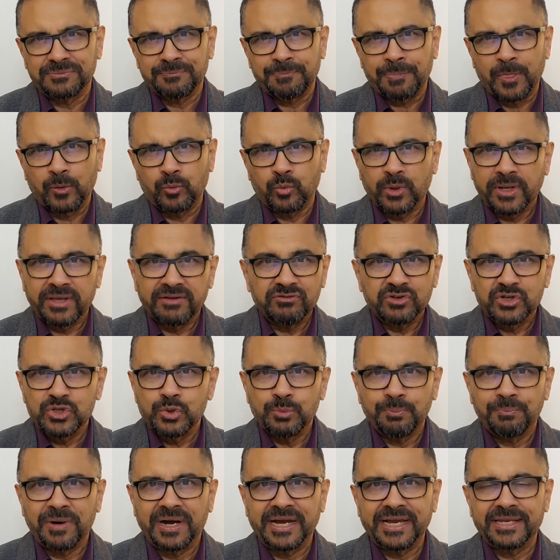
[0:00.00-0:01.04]
whatever you
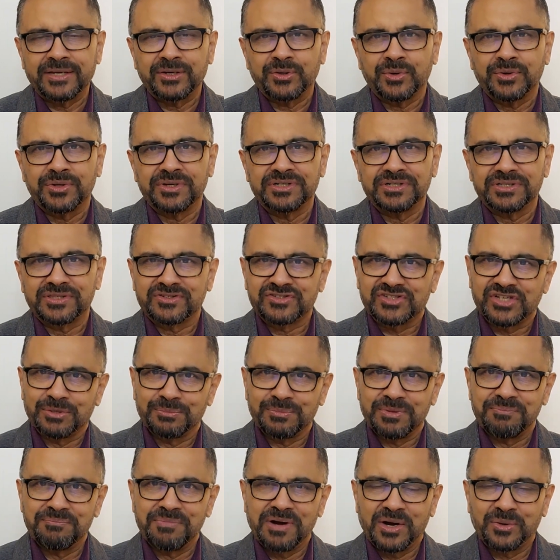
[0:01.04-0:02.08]
bind on earth shall
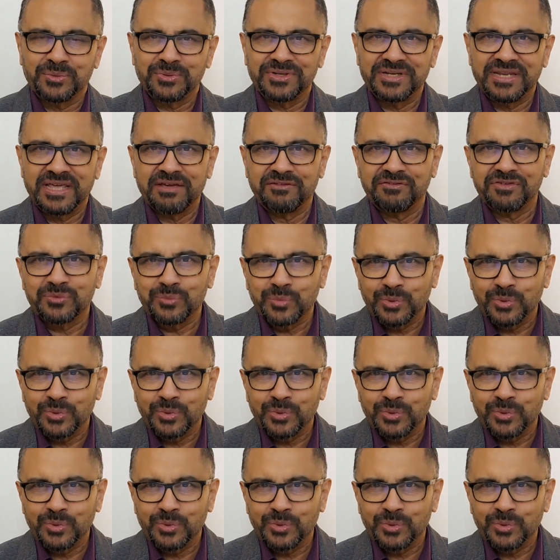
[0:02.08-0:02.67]
be bound in heaven,